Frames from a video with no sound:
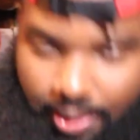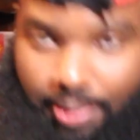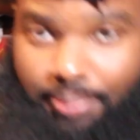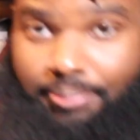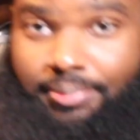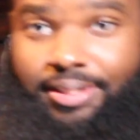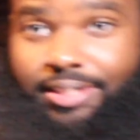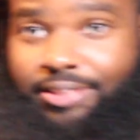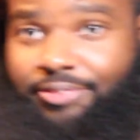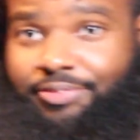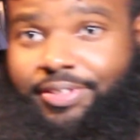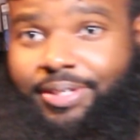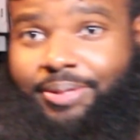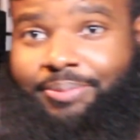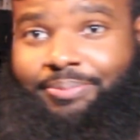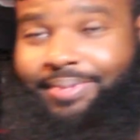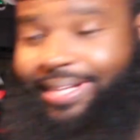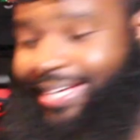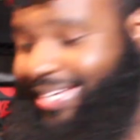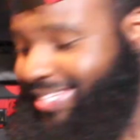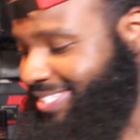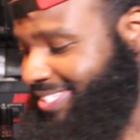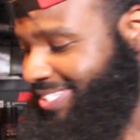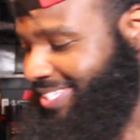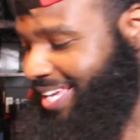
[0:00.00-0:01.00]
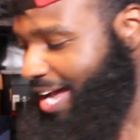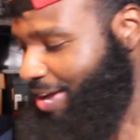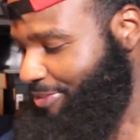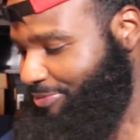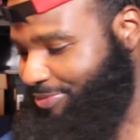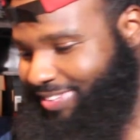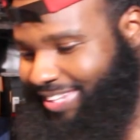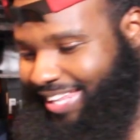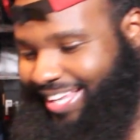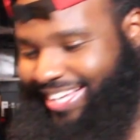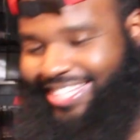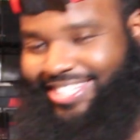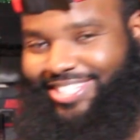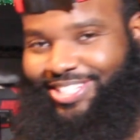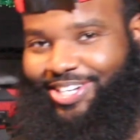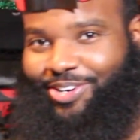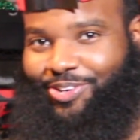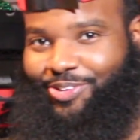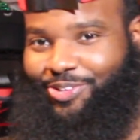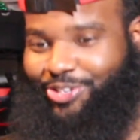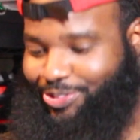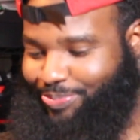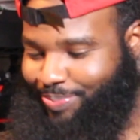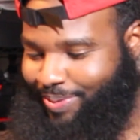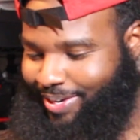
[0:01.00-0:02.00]
I'm looking for them laces. I feel like it's an
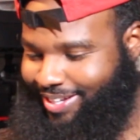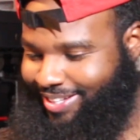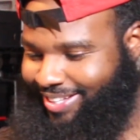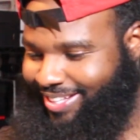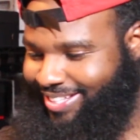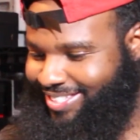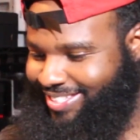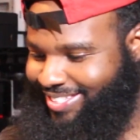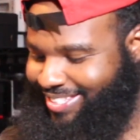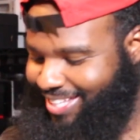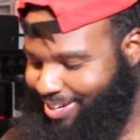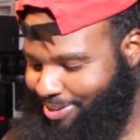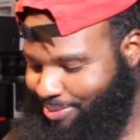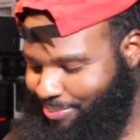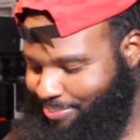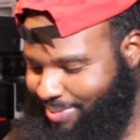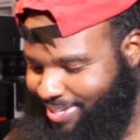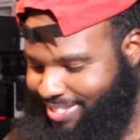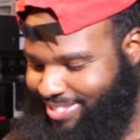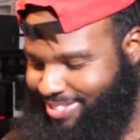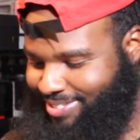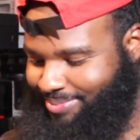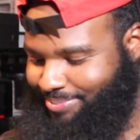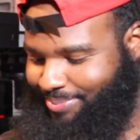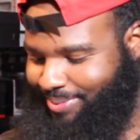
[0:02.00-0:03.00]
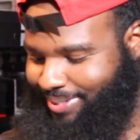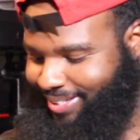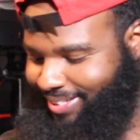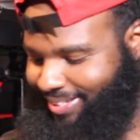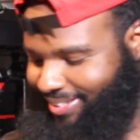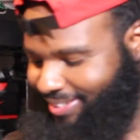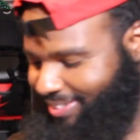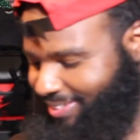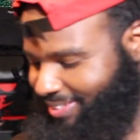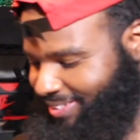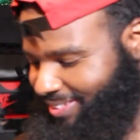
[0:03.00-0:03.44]
orange pair of laces that I'm missing, but